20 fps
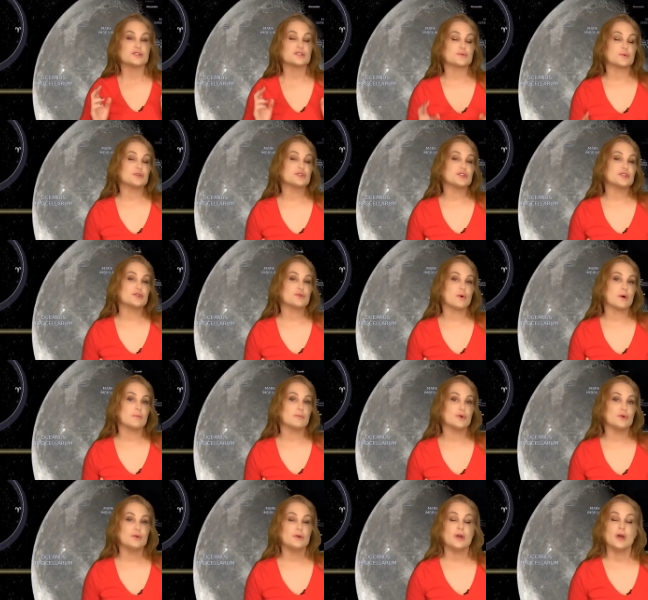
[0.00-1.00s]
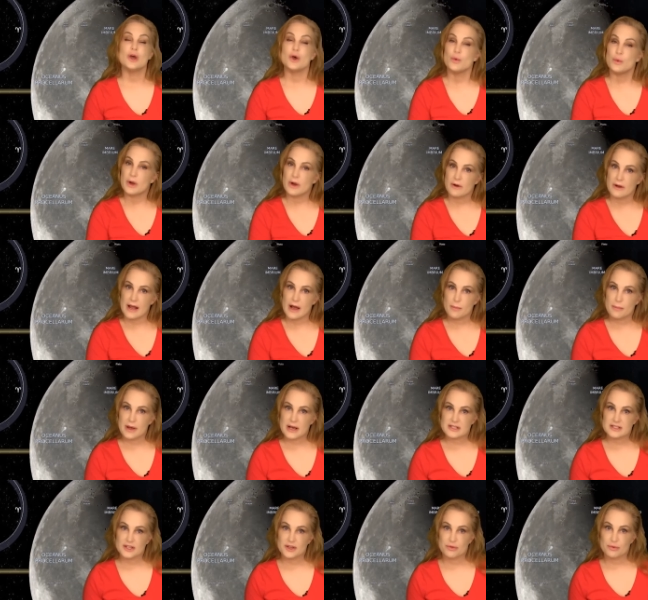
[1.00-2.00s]
Switching to our moon, we are now
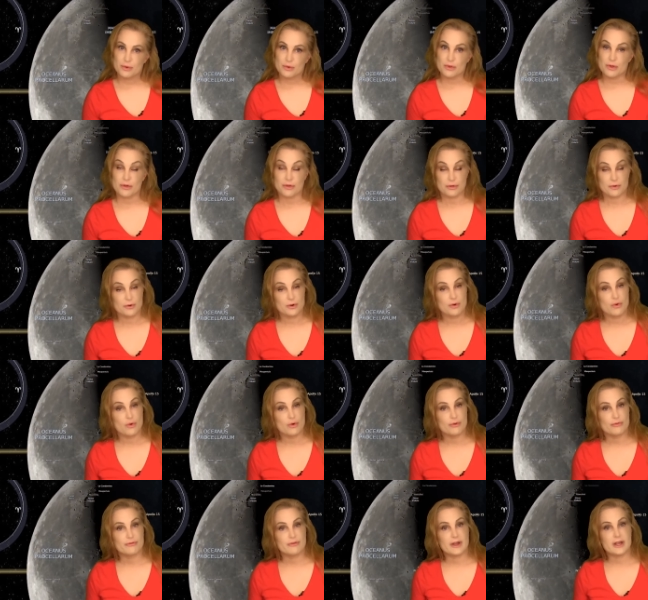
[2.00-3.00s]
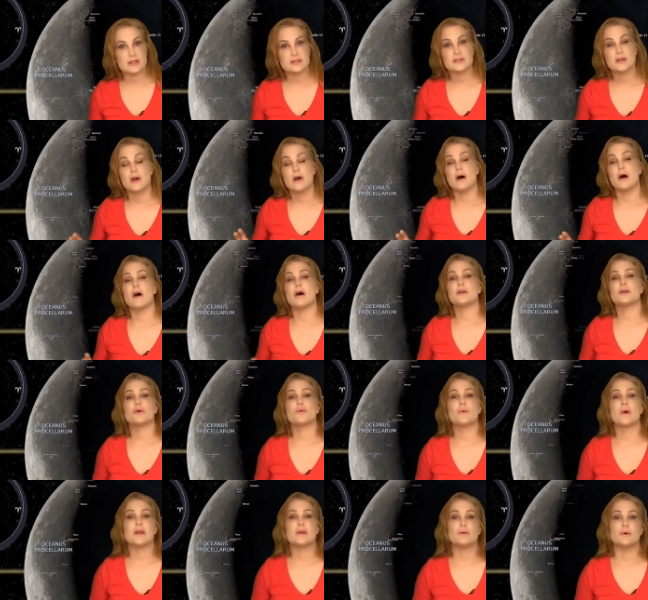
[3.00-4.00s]
passing through the third quarter phase on our
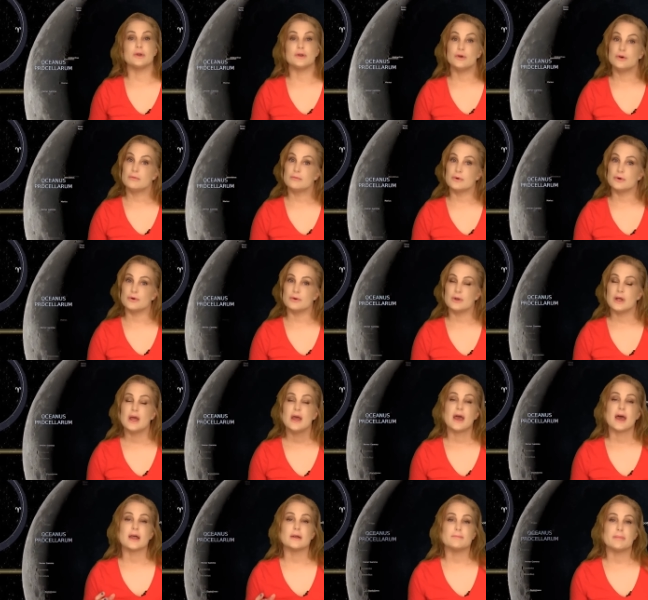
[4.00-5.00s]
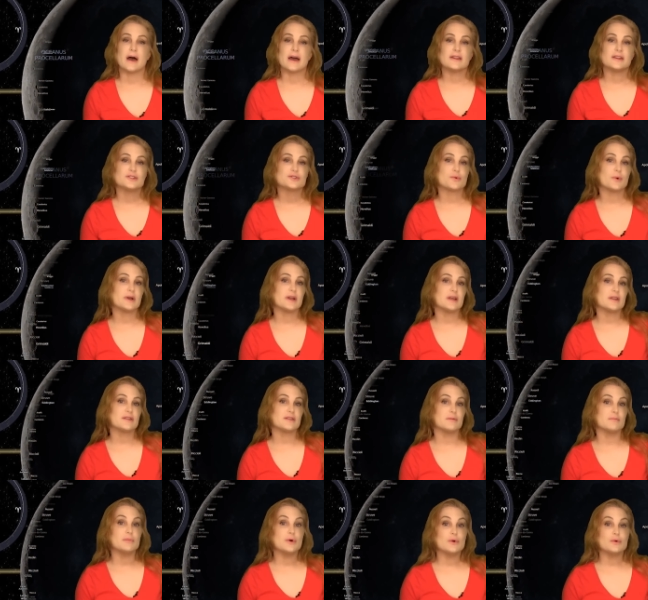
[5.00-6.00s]
way to a new moon, and by the 20th,
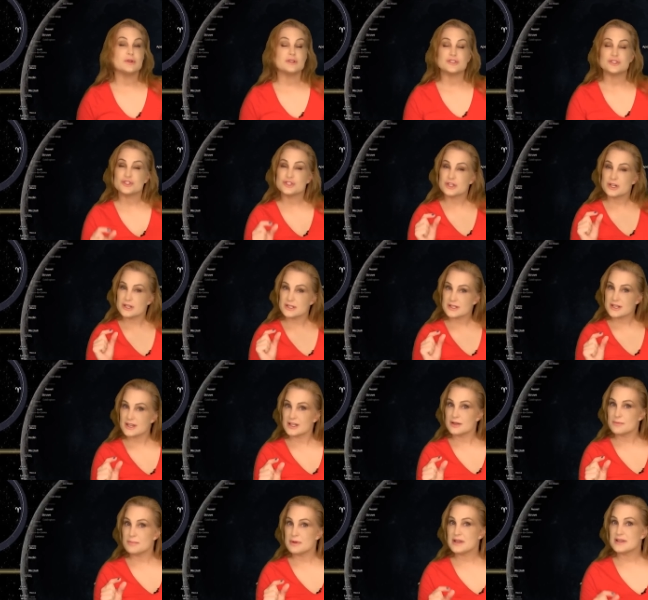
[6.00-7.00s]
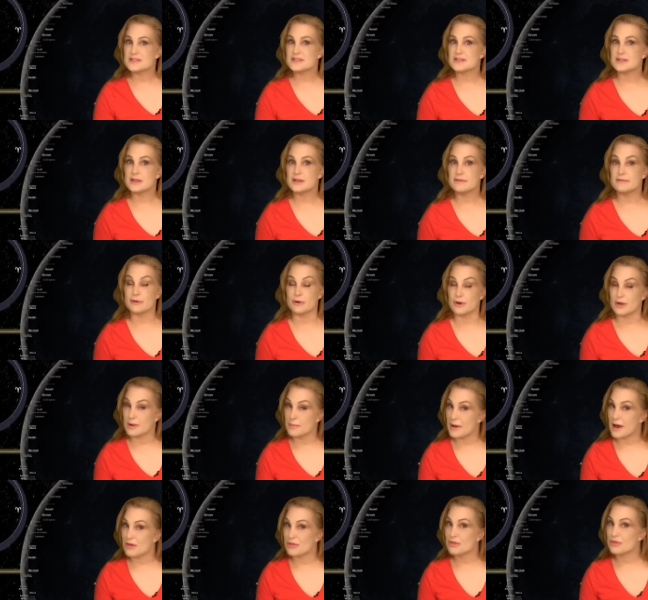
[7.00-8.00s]
the moon is just going to be a sliver at
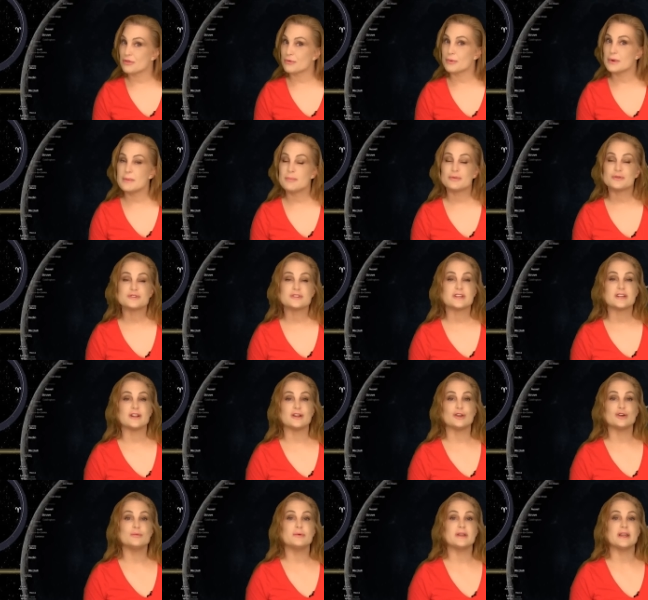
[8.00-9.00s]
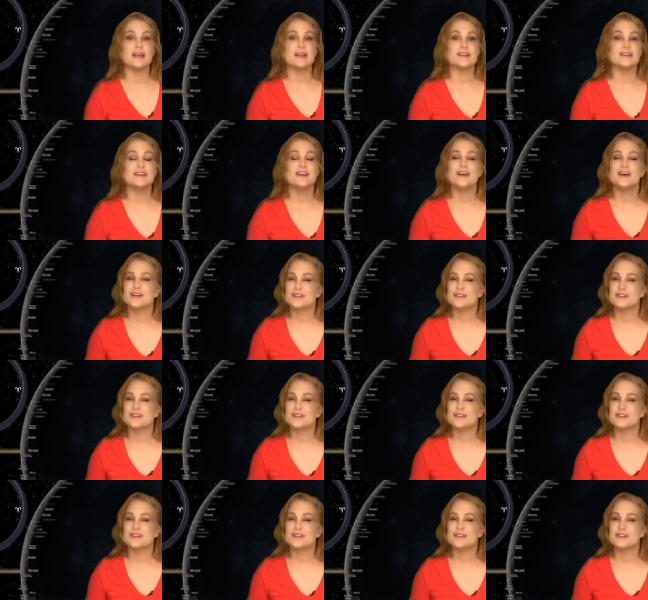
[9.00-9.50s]
about 3% illuminated.